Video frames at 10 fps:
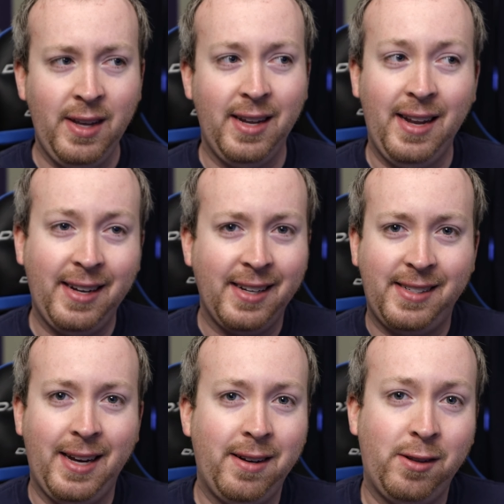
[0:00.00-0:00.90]
It can
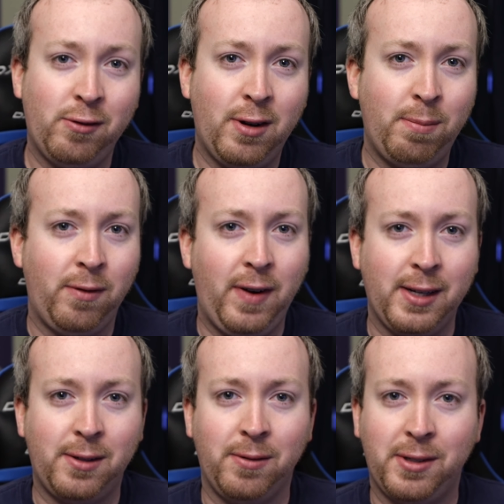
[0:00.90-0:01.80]
sound a little
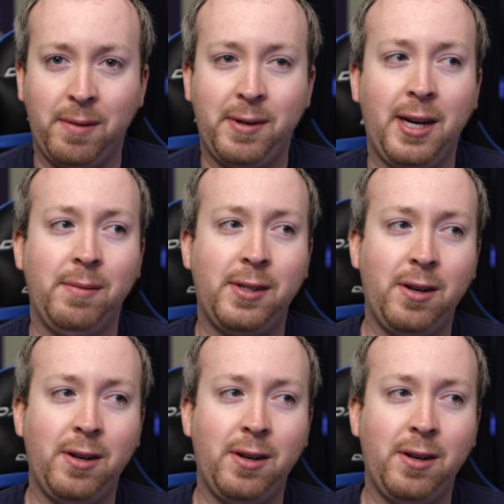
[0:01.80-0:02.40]
unprofessional sometimes.